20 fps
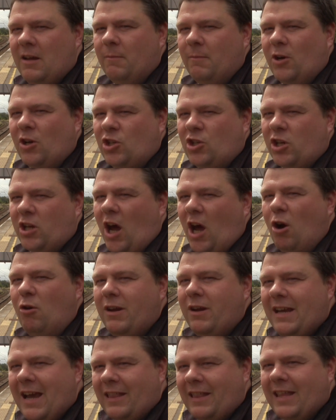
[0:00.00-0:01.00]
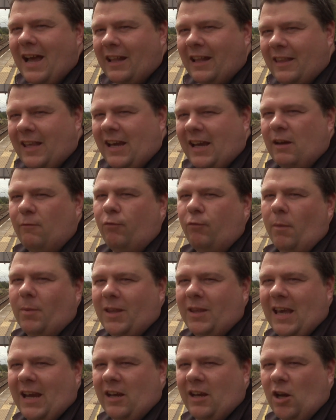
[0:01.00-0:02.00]
because you could only get that ticket from a
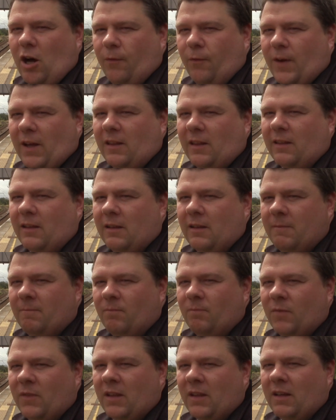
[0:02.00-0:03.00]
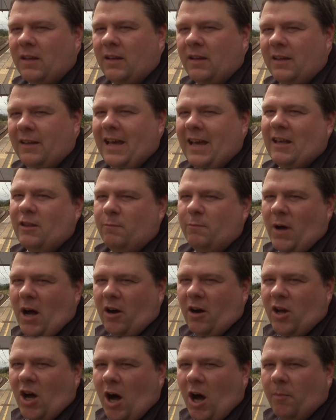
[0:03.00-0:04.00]
ticket office. Yes,
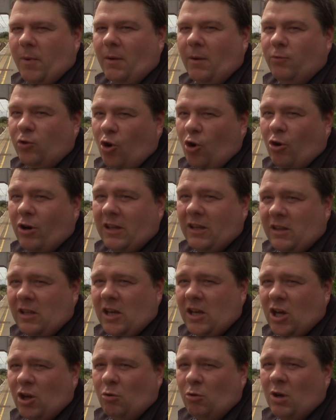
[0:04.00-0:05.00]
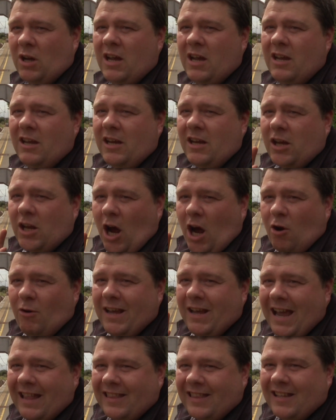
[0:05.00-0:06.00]
Mark Harper, I'm talking to you. You could
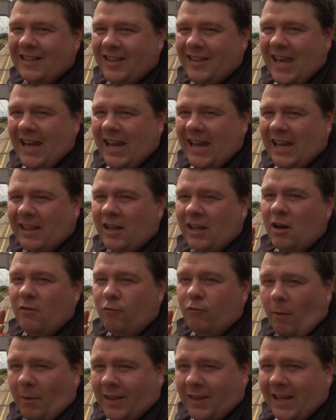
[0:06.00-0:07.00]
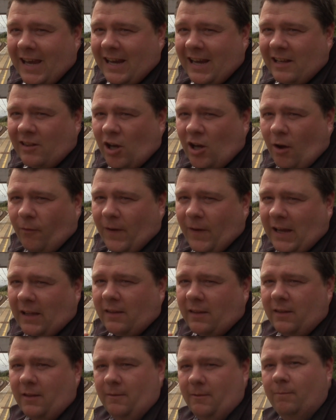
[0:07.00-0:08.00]
only get this ticket from a ticket
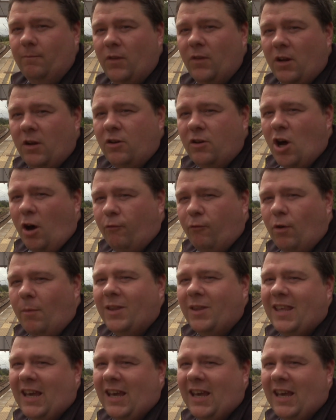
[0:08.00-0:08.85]
office, not from a